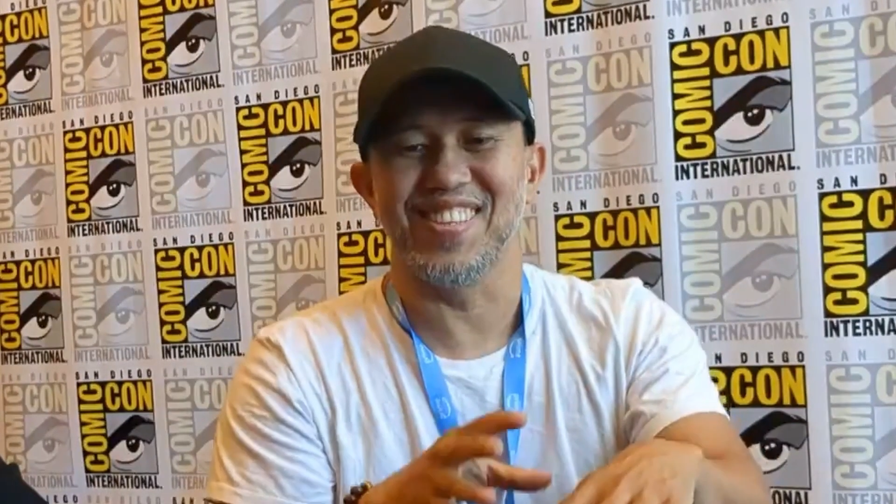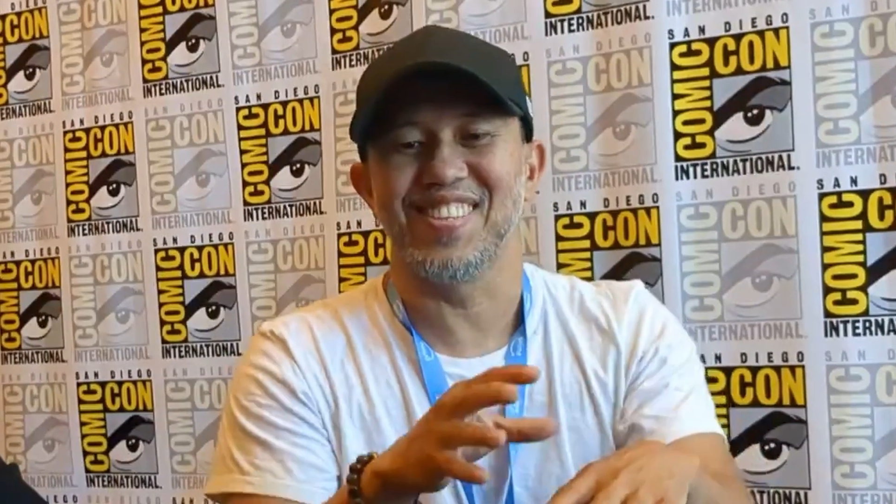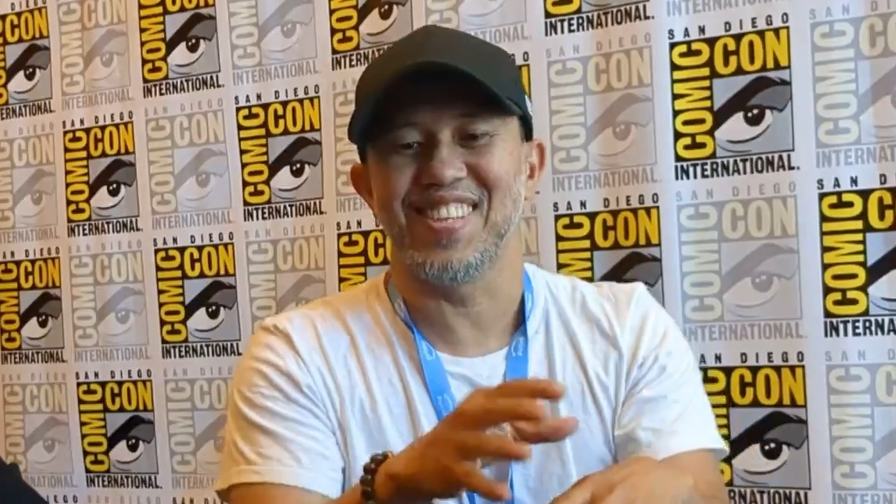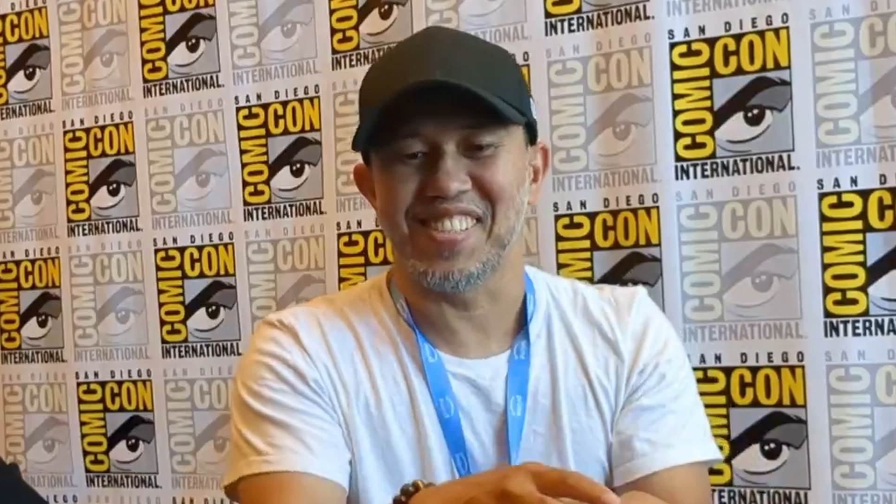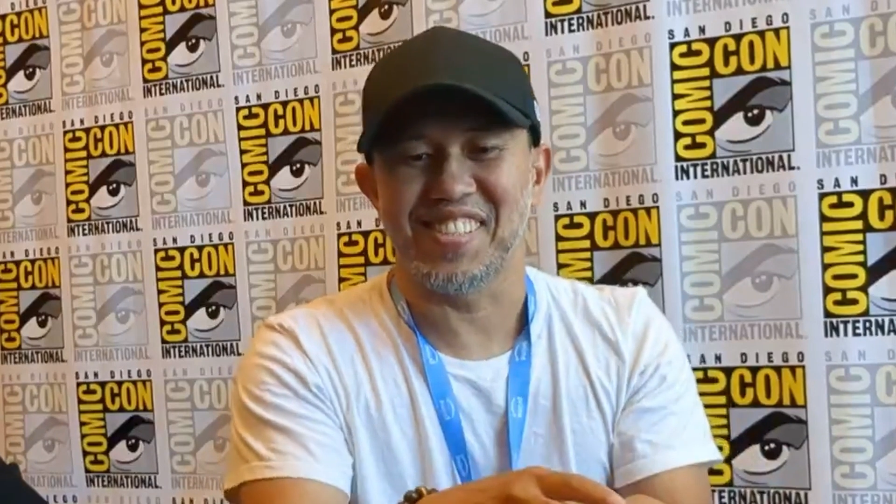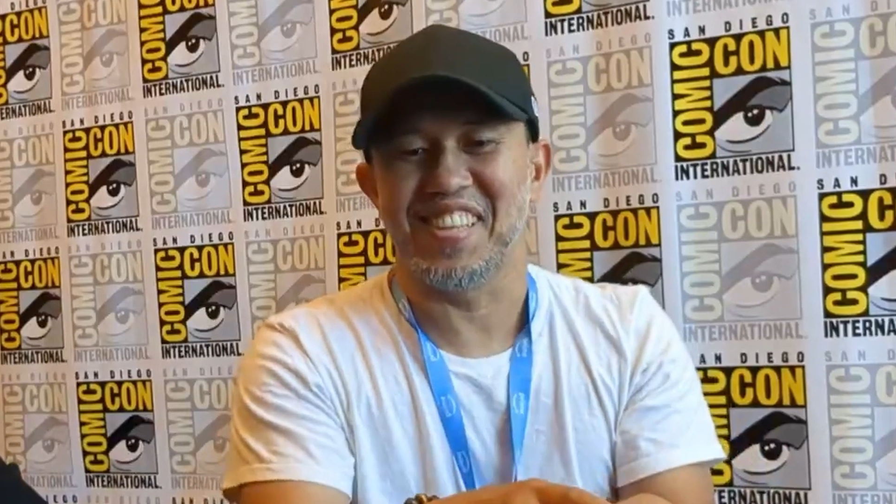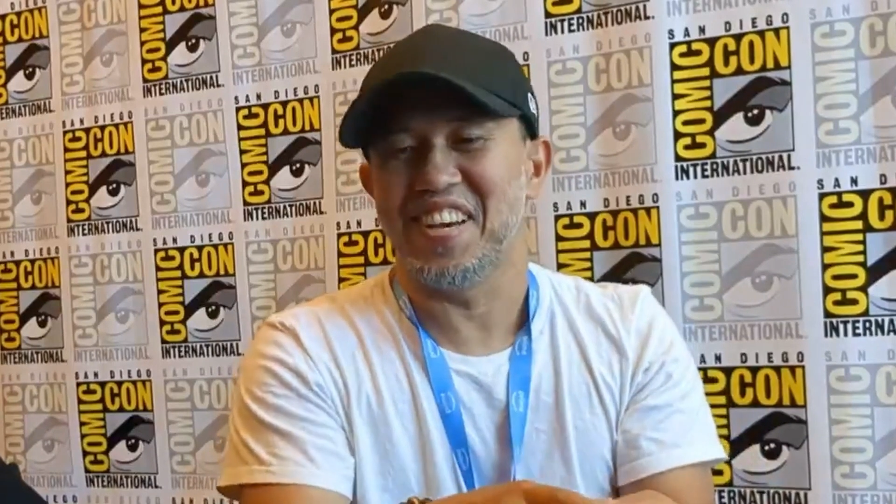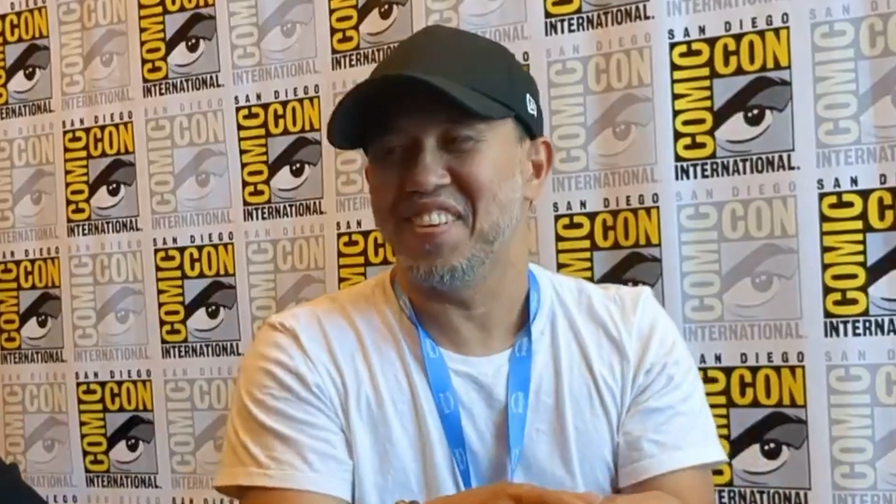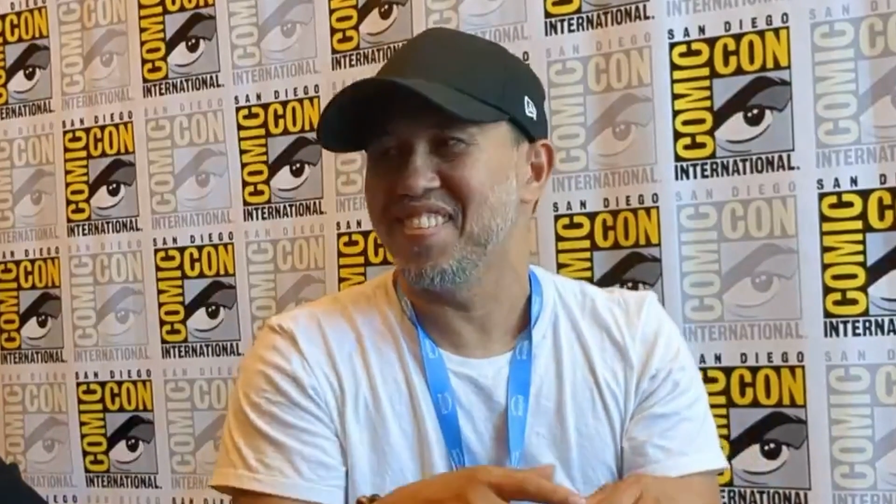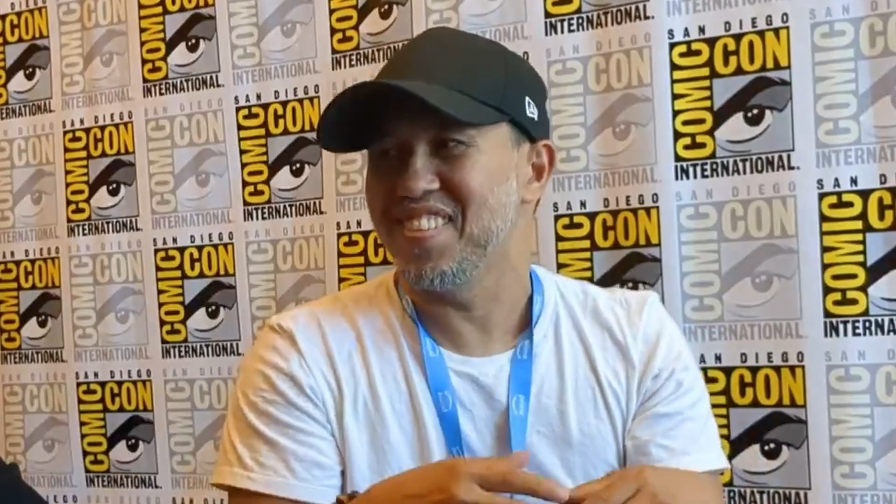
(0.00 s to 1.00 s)
and then
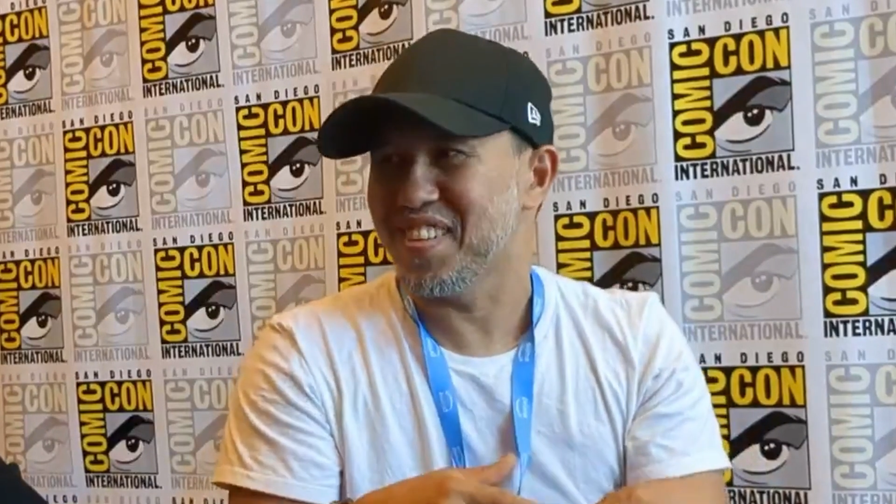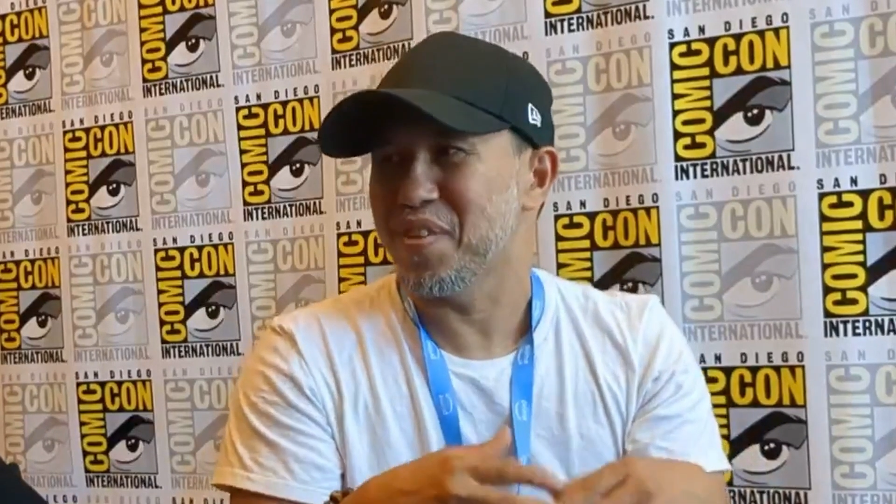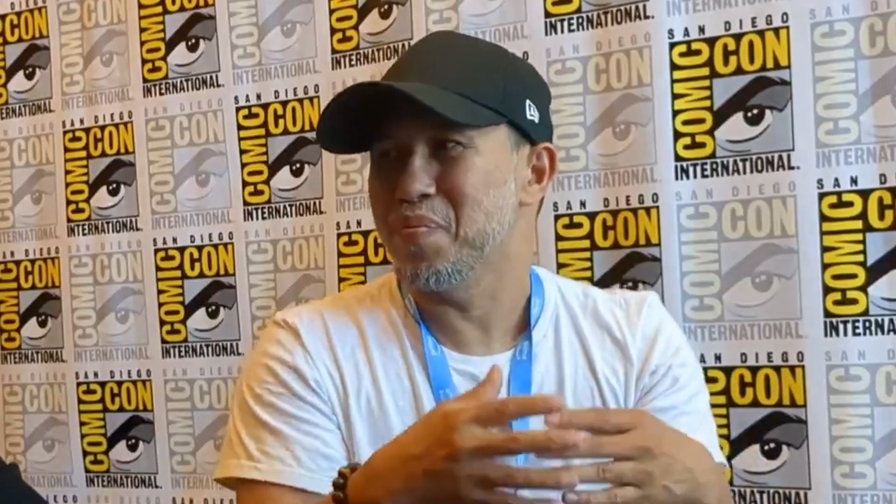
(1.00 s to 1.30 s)
tested out